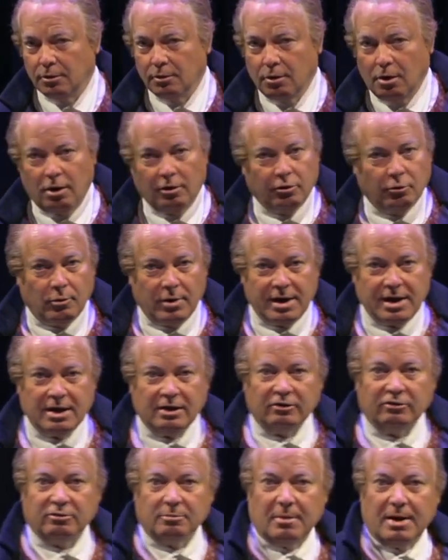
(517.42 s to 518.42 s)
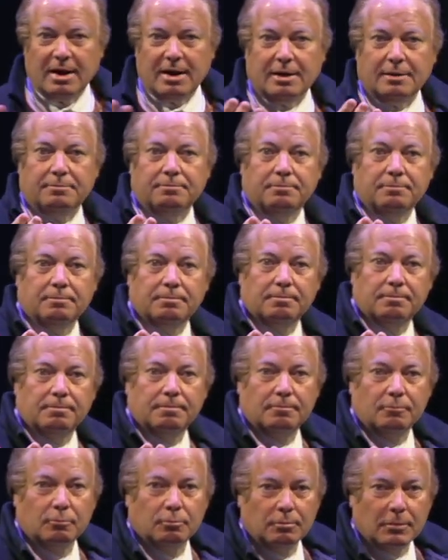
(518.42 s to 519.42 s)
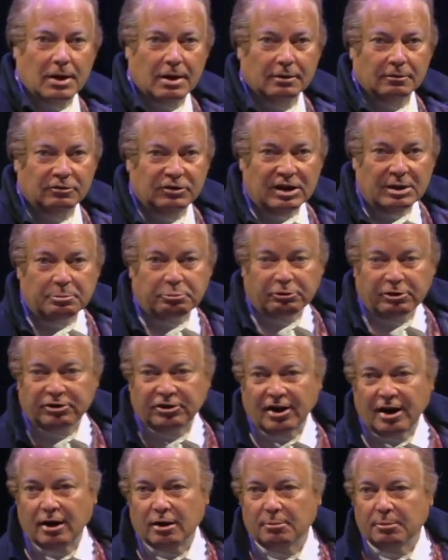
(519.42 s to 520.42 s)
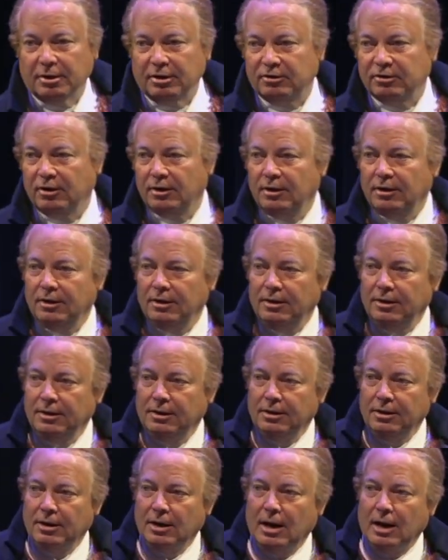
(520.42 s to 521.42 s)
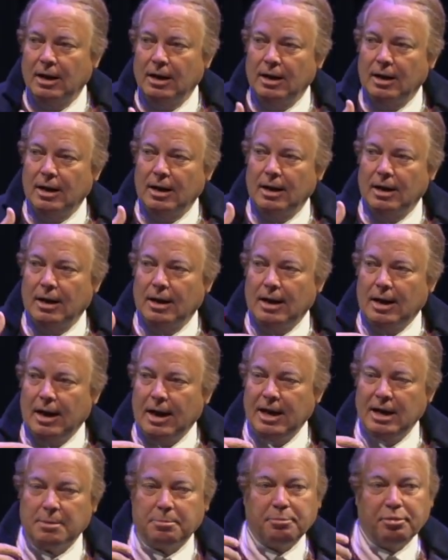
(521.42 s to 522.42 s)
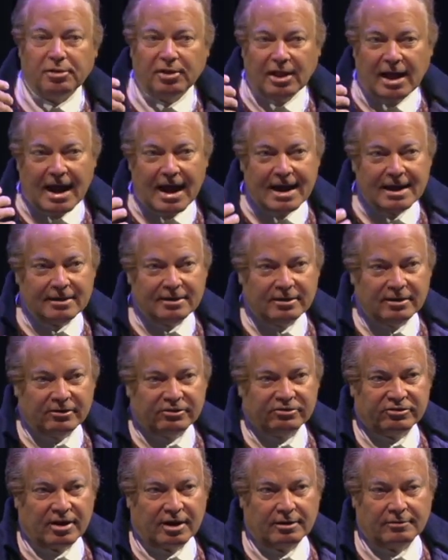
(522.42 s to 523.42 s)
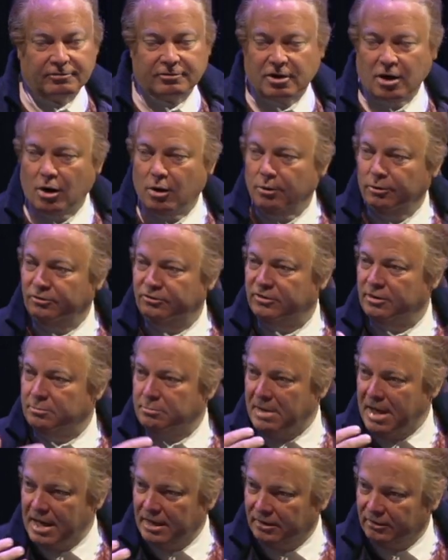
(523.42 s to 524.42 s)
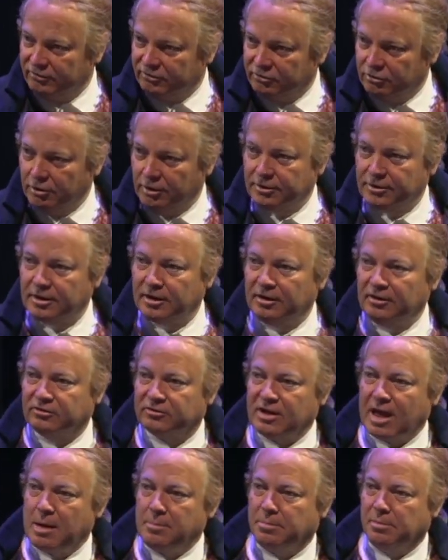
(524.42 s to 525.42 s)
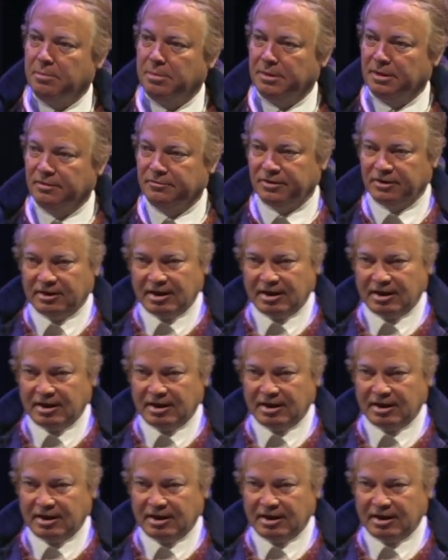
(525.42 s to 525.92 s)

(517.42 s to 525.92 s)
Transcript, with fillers: all the way into my deep retirement, I applied this set of codes that man is good, that he's capable of